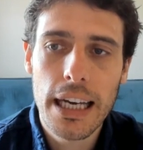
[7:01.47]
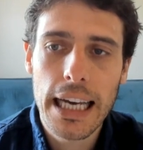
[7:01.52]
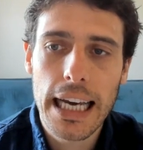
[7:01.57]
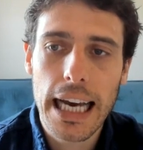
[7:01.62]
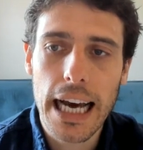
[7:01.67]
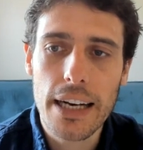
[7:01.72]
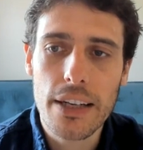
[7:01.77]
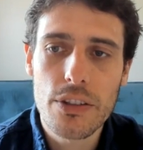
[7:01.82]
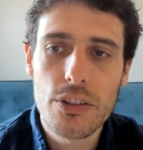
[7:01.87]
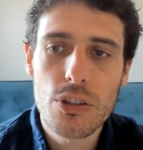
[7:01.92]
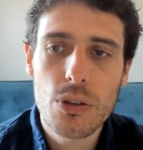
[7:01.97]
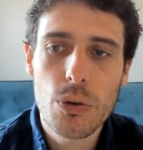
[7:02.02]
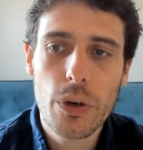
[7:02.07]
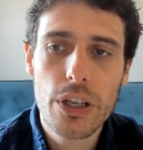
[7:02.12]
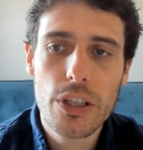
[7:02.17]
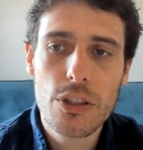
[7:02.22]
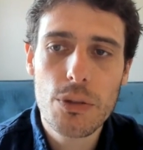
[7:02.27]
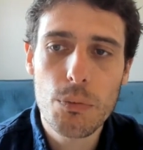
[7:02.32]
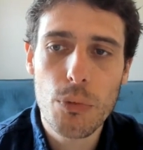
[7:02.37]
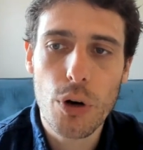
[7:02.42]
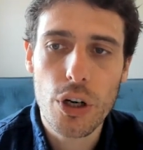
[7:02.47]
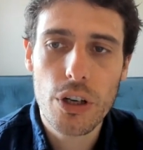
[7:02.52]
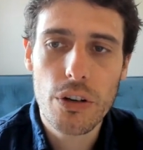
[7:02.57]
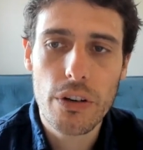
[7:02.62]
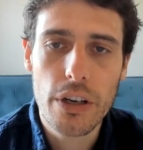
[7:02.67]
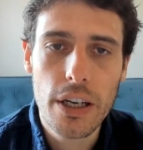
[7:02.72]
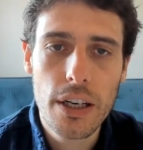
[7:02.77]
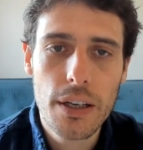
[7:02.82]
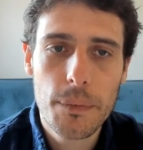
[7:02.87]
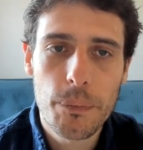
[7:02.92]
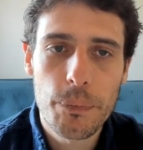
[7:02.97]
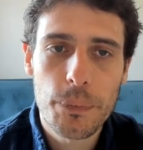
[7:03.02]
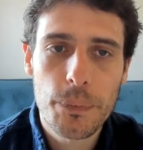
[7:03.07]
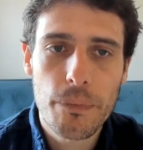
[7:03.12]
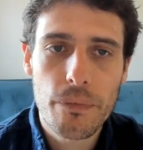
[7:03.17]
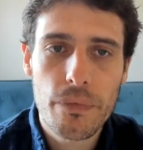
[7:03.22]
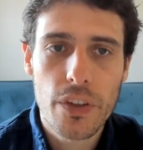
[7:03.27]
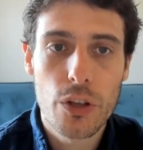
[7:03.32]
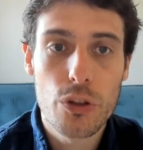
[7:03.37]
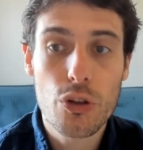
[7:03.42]
and it squares Mercury.
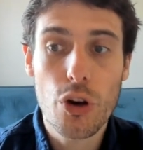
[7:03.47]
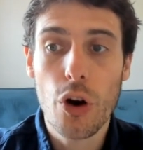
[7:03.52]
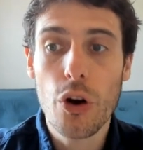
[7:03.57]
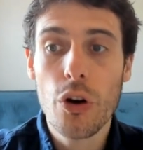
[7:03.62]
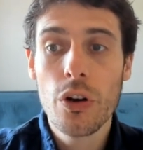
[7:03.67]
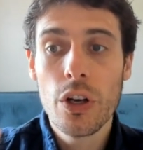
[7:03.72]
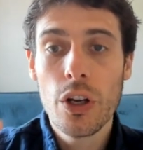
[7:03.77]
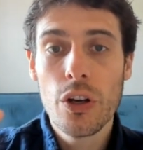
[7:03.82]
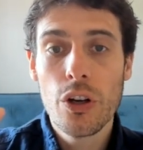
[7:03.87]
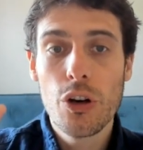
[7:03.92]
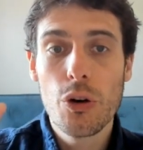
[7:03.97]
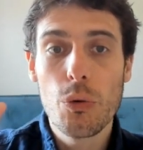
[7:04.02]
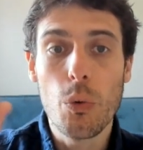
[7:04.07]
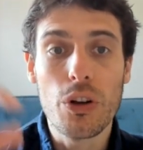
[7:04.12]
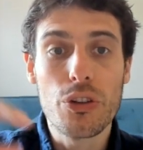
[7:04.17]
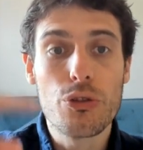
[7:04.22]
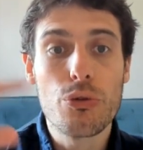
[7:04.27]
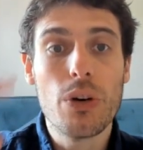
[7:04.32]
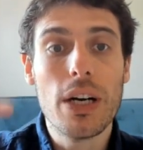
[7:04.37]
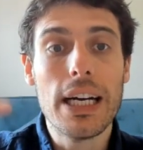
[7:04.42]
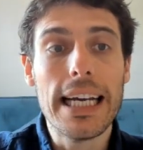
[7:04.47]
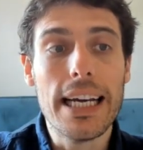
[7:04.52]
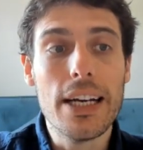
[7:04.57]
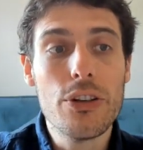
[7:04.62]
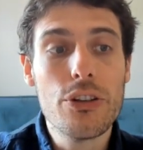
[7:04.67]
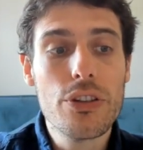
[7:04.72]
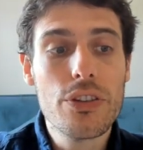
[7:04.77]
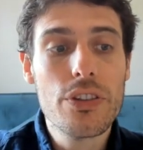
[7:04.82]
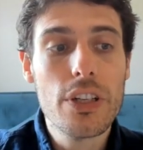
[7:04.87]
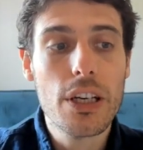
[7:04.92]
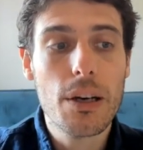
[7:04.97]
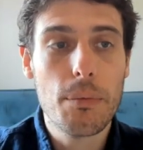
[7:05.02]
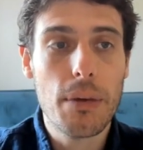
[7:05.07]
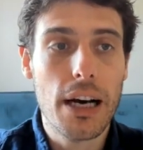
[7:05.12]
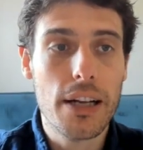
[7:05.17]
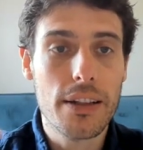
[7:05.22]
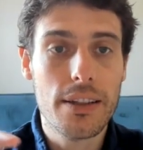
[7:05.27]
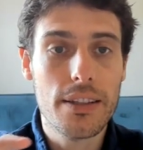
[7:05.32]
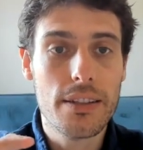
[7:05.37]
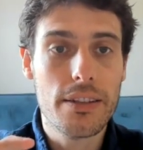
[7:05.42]
So what's really interesting
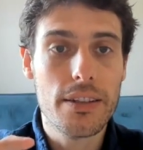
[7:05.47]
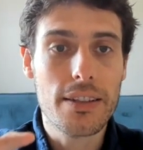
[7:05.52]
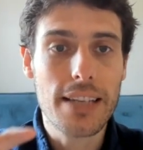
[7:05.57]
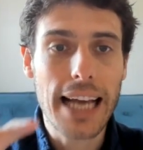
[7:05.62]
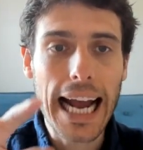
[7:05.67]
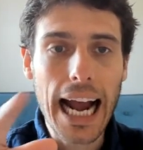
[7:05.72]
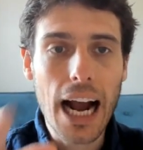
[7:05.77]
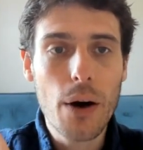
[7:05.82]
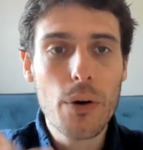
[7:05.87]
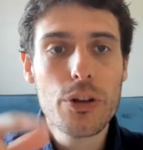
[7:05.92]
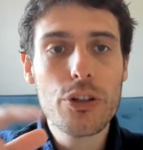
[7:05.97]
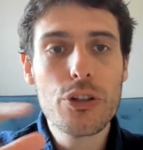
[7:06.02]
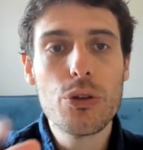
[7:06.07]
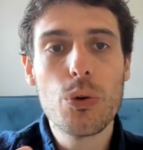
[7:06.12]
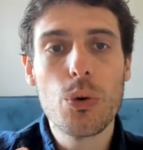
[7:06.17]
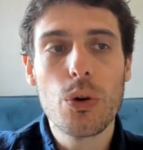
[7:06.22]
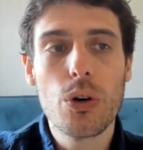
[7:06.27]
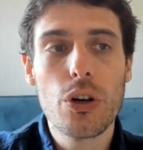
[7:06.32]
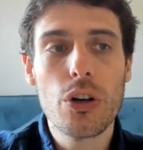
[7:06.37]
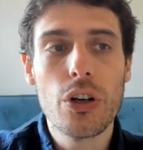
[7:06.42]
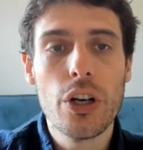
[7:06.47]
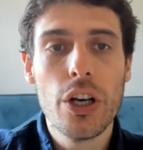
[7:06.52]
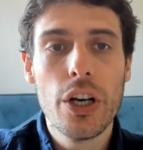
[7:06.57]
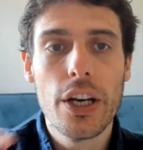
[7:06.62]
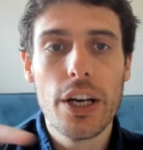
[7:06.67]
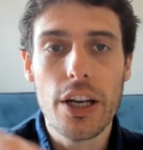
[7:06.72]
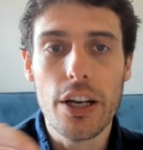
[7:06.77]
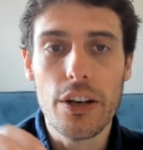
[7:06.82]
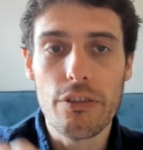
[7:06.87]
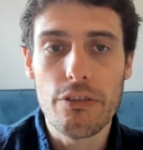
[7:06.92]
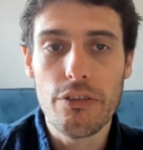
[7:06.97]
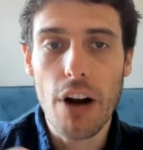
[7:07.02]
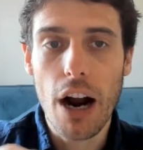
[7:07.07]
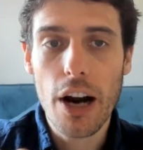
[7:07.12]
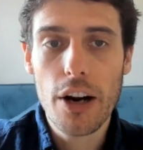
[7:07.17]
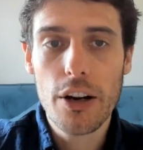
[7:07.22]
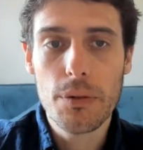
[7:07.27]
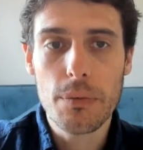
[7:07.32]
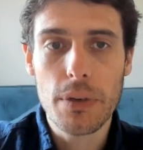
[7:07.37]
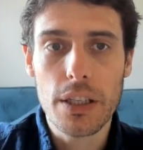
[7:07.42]
about this is, how is your
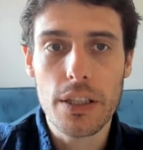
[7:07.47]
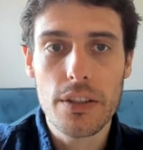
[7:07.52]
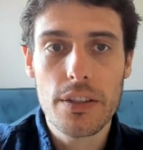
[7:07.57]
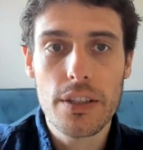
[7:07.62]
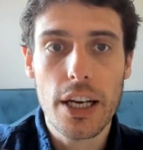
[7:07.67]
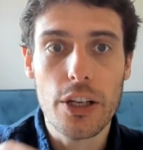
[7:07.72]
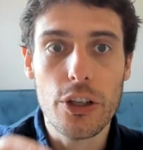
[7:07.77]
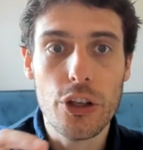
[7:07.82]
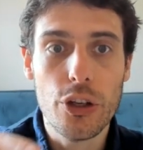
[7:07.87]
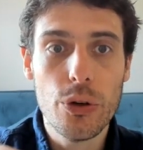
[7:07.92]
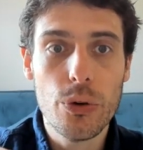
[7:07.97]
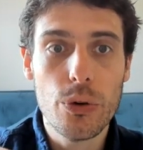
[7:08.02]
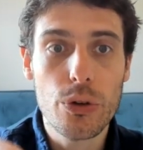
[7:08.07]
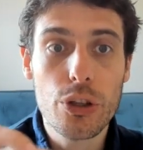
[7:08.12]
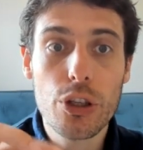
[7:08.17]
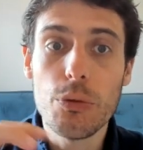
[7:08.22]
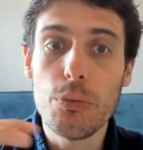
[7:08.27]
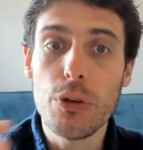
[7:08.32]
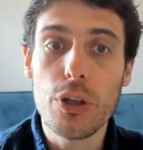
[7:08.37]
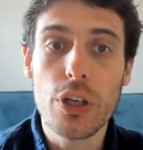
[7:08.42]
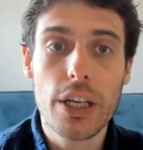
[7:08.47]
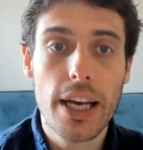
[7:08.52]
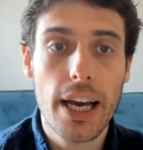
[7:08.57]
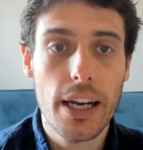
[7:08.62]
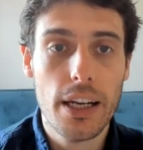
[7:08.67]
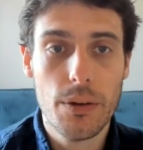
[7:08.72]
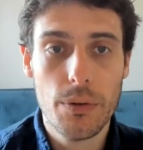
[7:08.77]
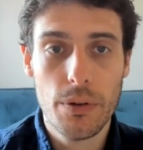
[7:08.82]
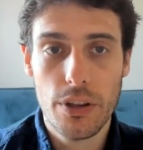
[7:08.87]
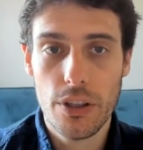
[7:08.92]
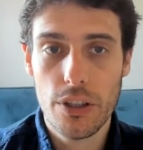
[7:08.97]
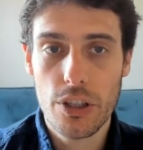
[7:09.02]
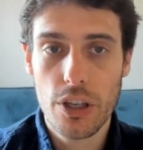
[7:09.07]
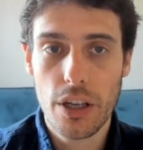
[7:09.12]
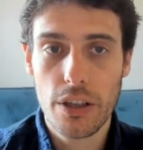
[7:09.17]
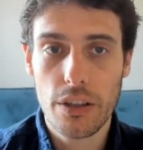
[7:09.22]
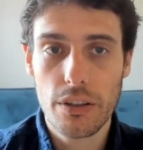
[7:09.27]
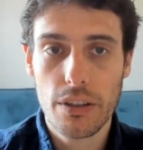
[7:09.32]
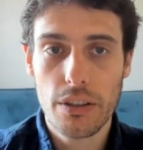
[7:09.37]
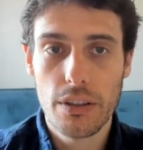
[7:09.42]
environment and you communicating with each
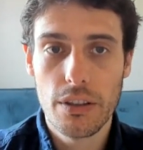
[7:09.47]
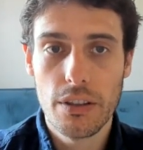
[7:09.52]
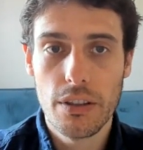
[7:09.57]
other?